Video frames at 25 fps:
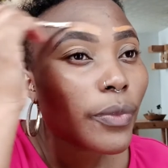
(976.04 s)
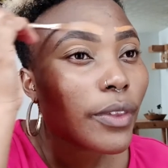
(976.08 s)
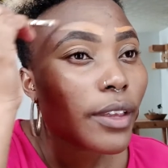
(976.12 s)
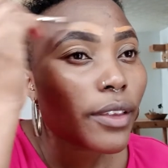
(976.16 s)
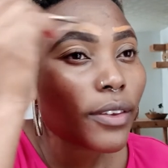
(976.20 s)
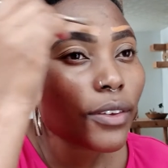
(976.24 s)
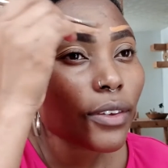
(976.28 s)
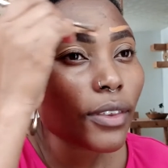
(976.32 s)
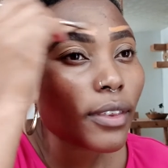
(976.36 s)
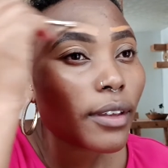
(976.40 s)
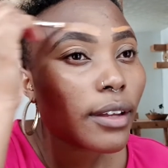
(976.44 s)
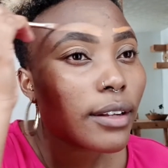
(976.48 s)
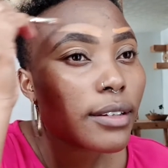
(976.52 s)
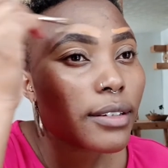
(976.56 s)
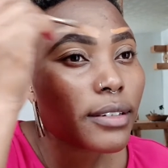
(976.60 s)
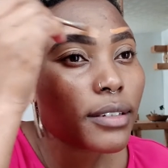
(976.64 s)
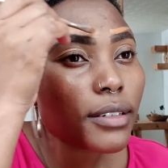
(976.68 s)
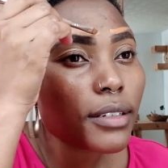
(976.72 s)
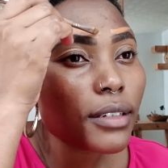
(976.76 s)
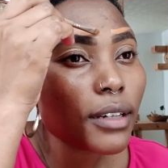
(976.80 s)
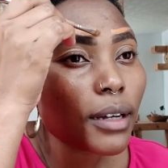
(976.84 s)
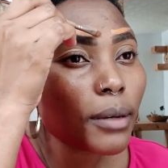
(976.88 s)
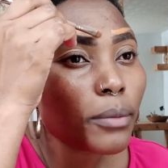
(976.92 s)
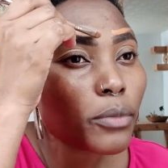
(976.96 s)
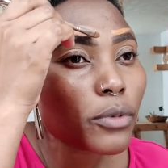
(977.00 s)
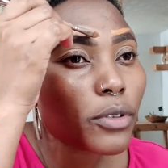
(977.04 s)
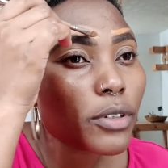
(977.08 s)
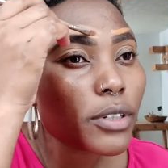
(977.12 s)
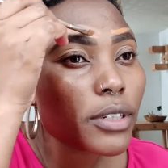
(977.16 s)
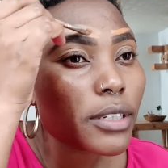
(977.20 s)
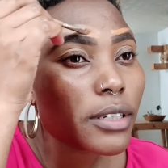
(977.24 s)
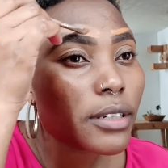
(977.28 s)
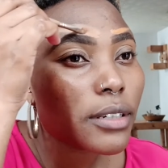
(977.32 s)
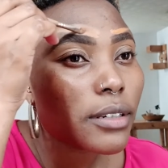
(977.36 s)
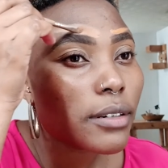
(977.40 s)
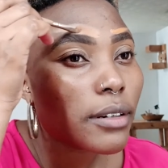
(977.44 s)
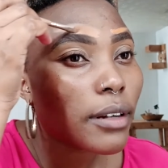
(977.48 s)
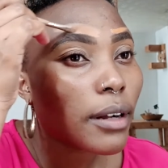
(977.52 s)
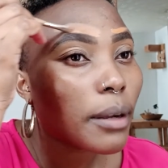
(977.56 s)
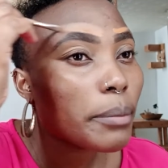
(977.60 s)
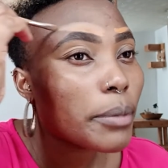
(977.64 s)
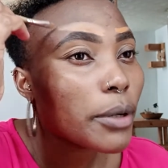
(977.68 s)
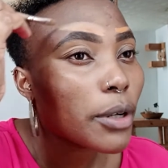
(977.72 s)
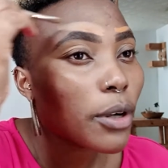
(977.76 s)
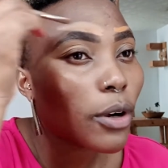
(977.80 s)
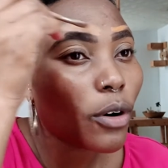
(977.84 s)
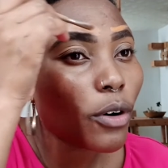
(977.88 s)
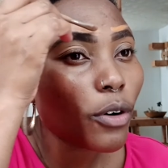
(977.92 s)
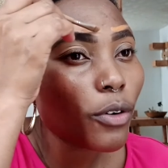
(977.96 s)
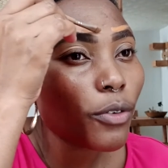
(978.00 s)
so that I'm not
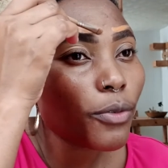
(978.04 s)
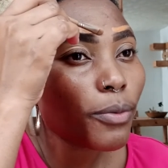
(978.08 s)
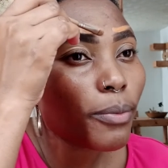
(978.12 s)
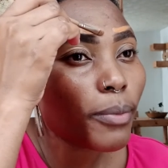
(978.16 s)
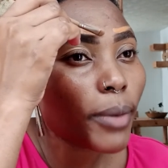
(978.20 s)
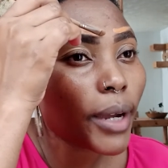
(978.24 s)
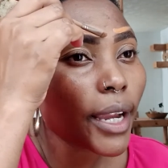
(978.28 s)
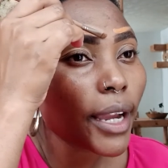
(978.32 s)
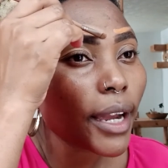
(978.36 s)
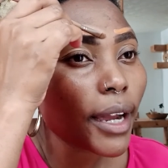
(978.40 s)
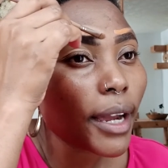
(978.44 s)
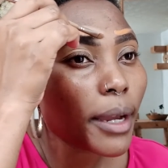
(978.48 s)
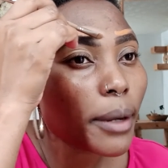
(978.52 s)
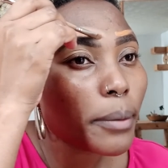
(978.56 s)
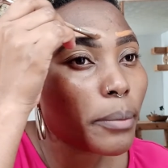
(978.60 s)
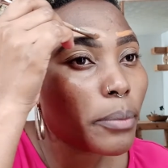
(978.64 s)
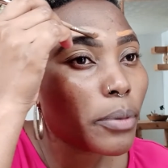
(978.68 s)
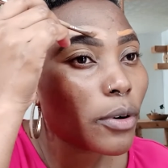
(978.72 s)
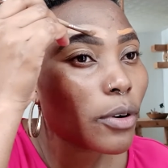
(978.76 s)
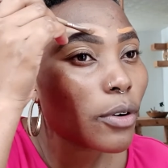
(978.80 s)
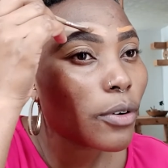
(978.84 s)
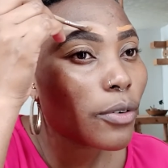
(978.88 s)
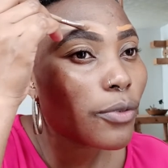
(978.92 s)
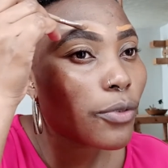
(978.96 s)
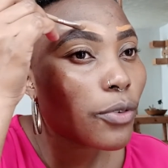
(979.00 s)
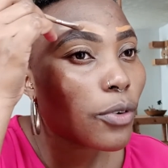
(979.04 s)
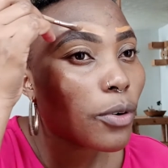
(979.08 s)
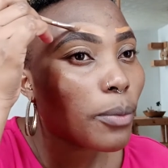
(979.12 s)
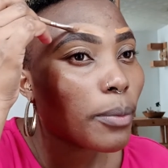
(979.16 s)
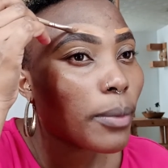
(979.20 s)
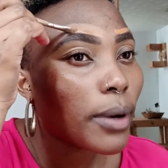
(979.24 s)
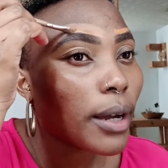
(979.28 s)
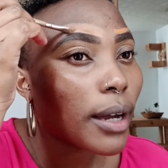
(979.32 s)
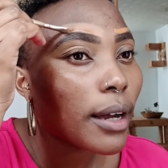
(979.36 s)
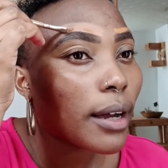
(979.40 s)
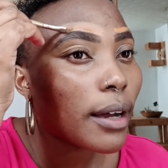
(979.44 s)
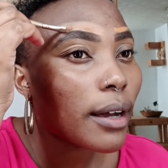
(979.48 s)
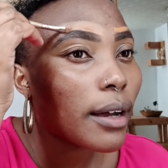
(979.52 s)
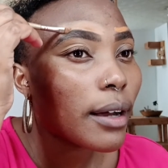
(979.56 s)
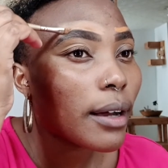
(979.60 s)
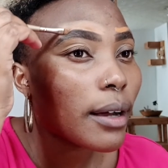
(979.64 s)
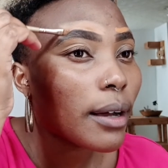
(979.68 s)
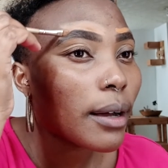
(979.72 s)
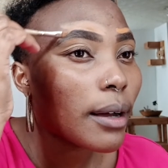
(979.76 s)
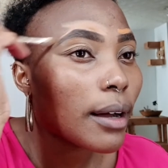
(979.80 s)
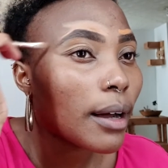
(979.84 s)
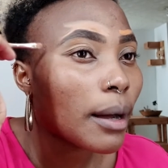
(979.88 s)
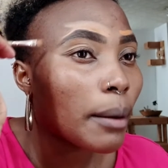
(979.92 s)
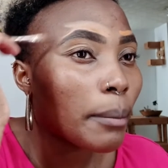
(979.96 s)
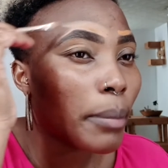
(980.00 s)
rubbing off my eyebrow from
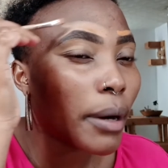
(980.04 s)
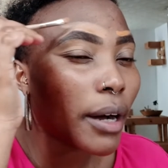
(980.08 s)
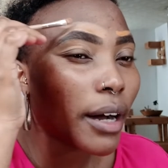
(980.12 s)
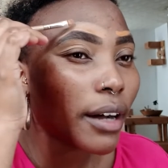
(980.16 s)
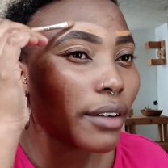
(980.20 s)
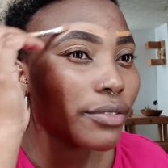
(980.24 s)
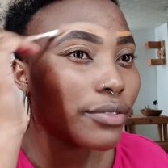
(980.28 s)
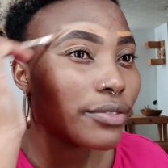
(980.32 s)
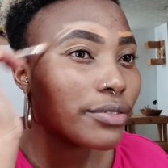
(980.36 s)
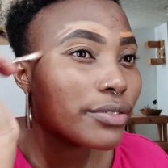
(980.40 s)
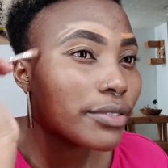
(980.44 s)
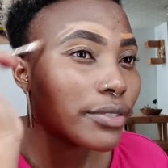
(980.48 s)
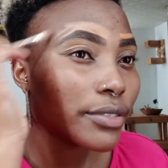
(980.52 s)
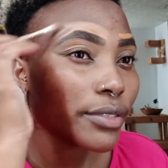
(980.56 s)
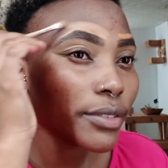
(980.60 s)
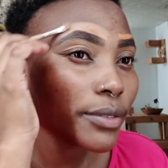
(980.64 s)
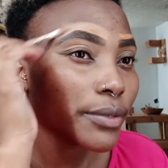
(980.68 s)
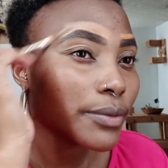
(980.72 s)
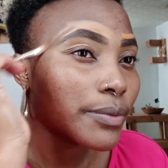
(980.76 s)
above.